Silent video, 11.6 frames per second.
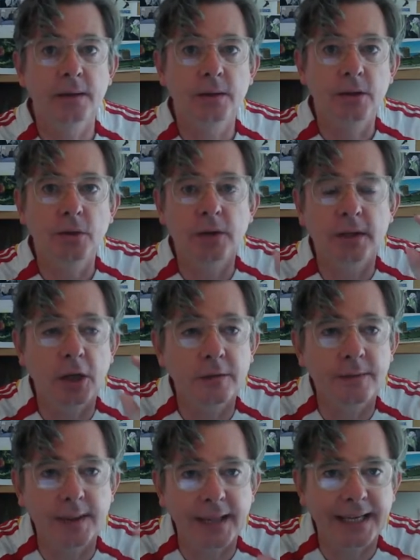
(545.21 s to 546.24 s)
You can
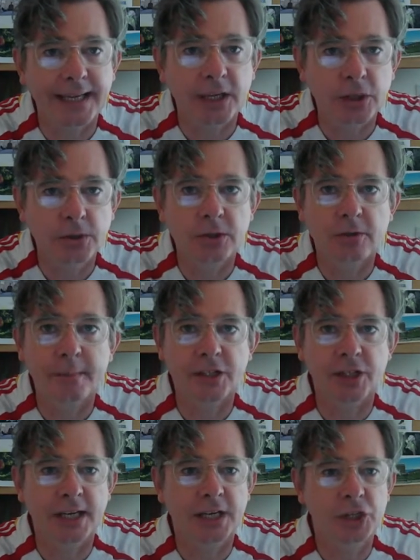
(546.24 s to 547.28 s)
overthink and use your
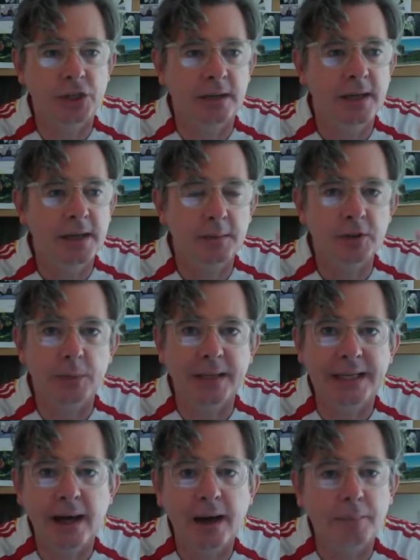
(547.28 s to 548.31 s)
imagination to
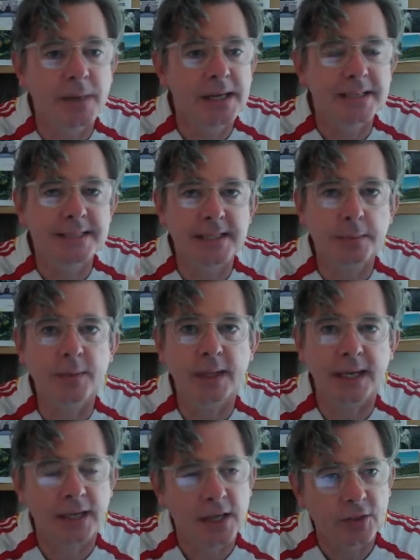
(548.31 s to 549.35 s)
become
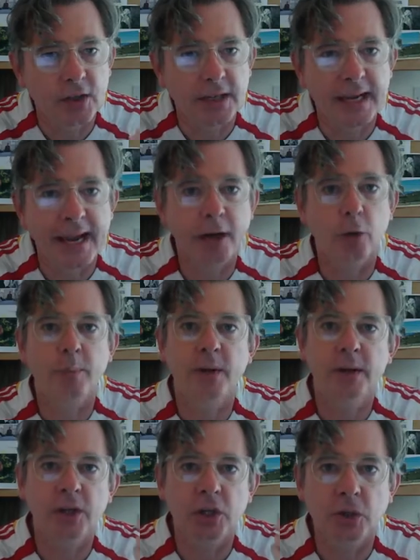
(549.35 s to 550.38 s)
something that can help
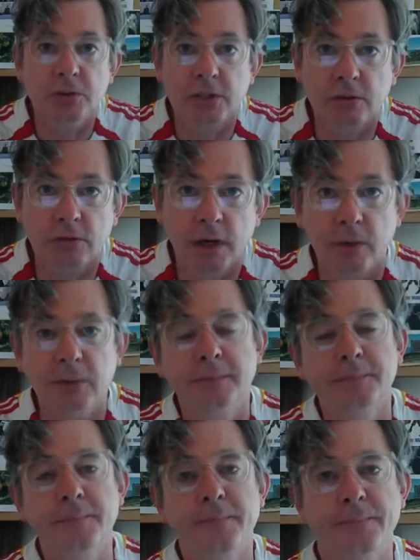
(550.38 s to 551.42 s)
you to grow.
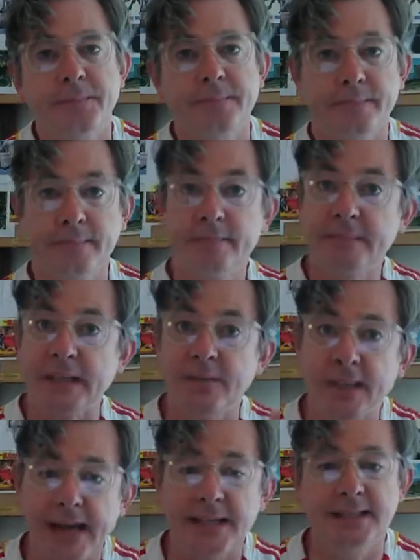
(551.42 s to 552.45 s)

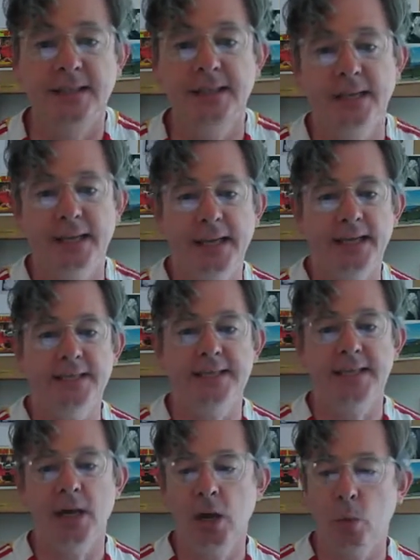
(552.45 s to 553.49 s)
That is
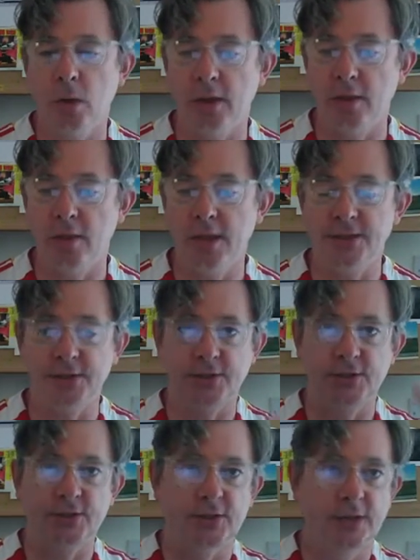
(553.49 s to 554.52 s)
what
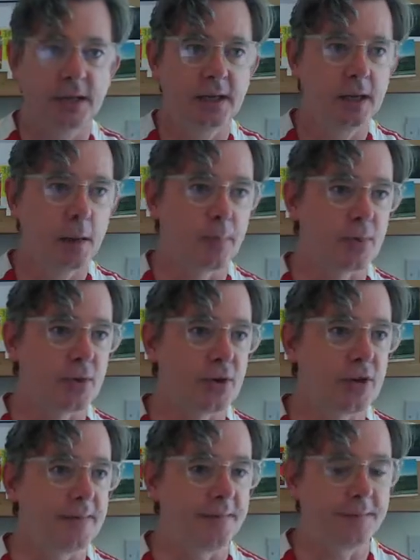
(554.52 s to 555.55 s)
this
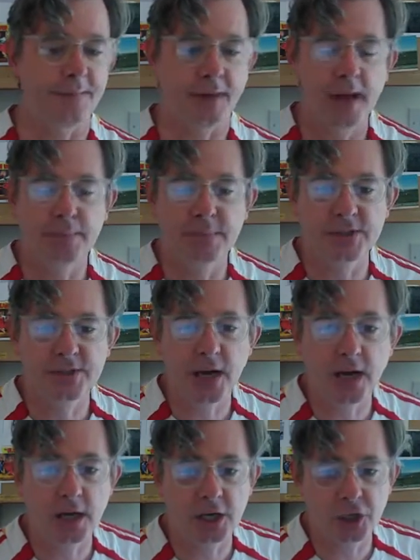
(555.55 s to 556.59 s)
brief
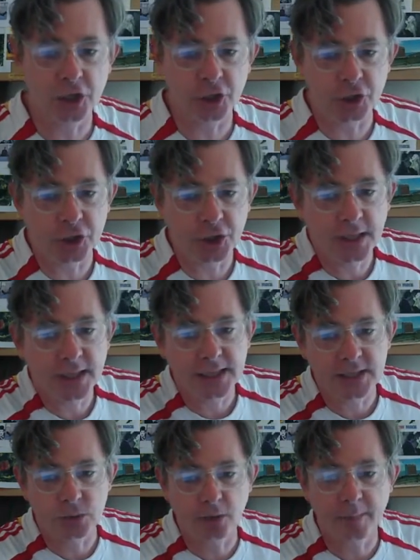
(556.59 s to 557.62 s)
massage is
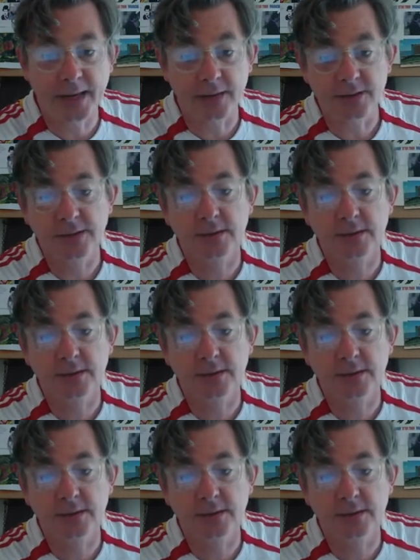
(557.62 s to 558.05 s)
all about.